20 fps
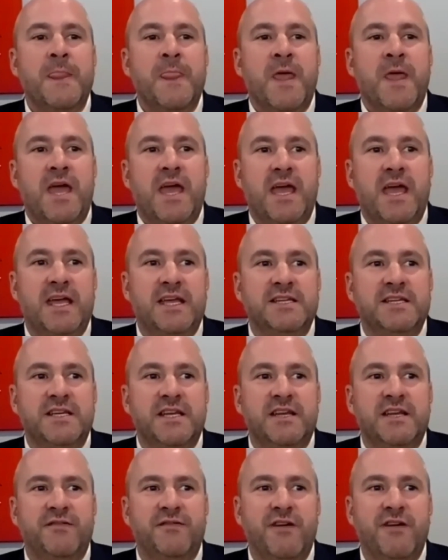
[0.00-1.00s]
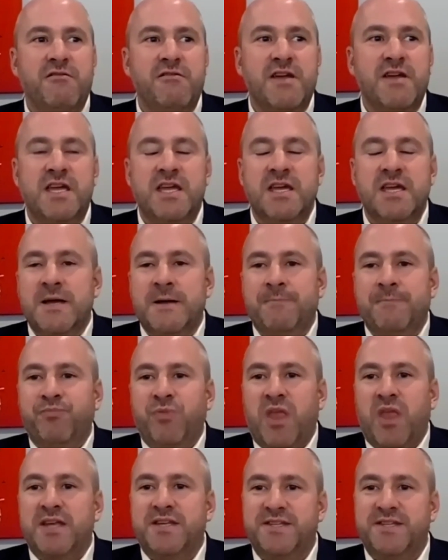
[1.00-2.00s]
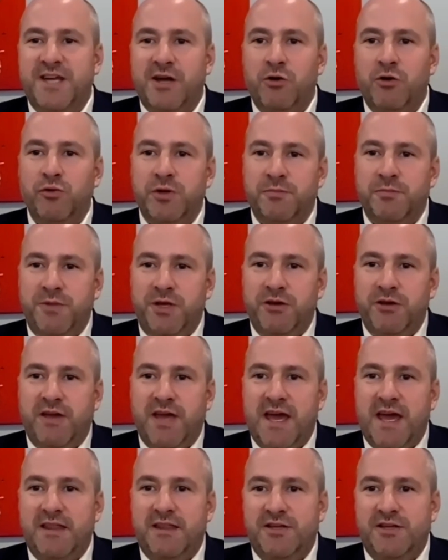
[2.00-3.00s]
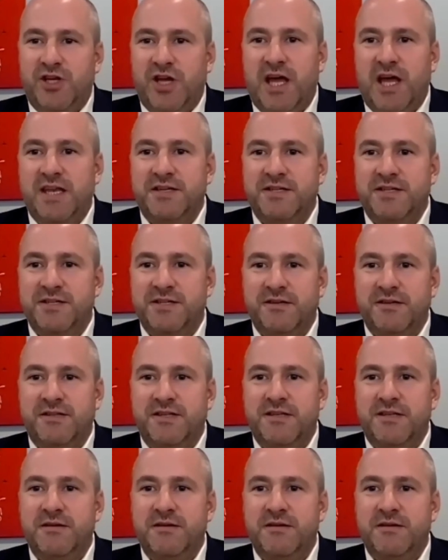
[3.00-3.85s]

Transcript: is very seldom you get the chance to